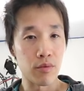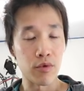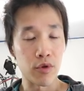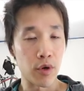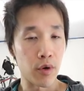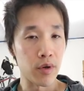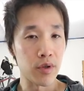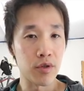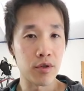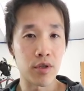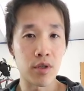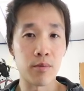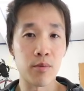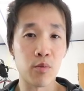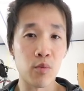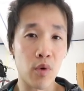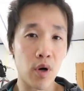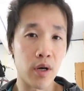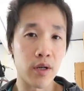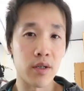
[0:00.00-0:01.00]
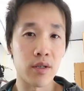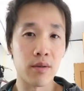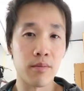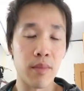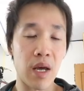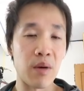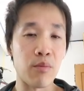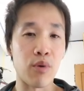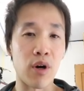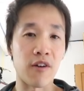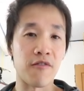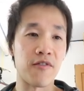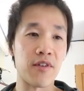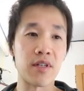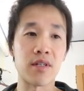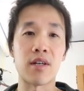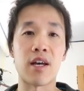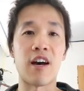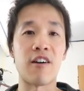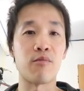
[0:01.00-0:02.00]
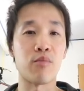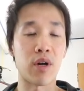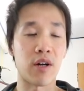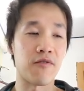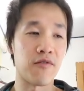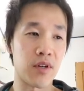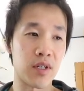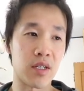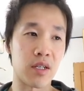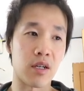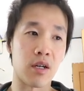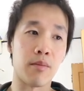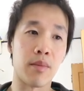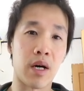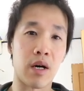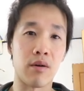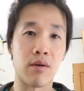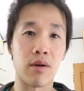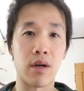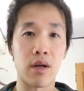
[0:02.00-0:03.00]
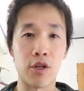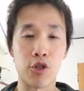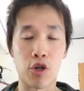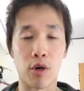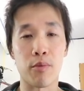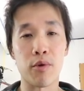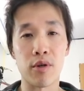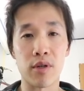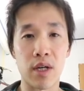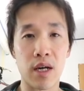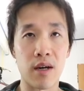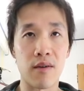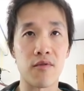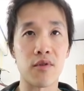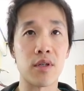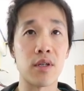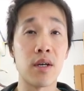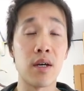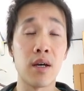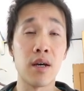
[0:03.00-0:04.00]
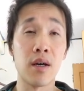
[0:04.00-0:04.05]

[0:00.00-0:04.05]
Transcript: throw it into some water, make breakfast, have breakfast, and come out and sharpen your knives.